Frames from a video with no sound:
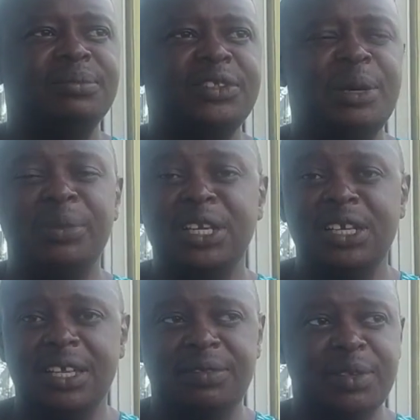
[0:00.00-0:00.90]
There are many
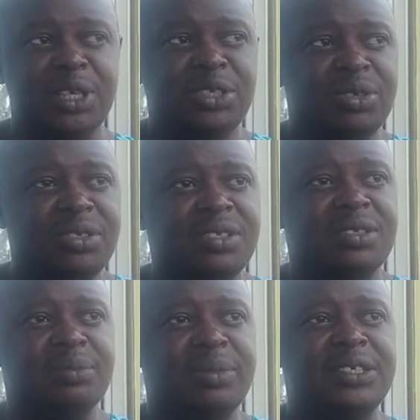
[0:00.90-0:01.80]
classifications,
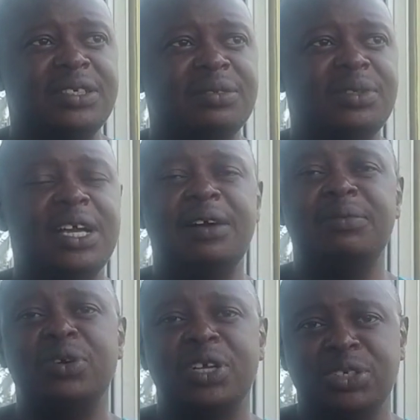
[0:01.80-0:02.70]
but we have
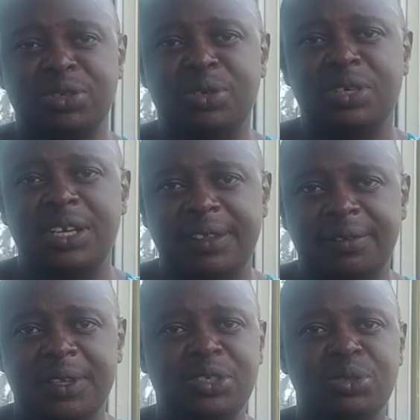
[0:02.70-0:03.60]
locational
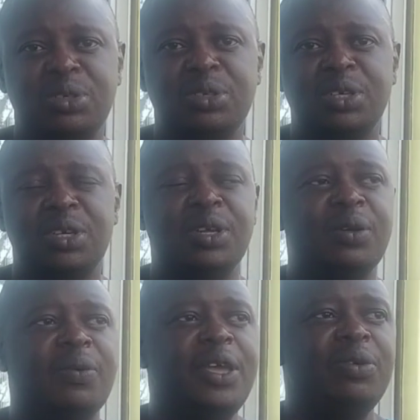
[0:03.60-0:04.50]
classification,
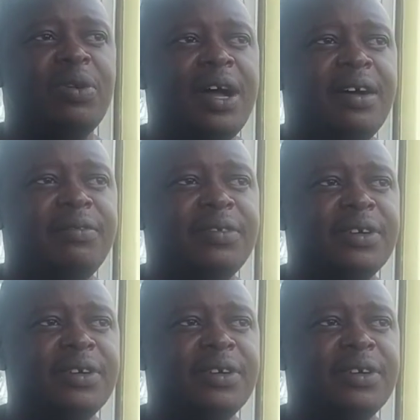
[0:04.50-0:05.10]
where you have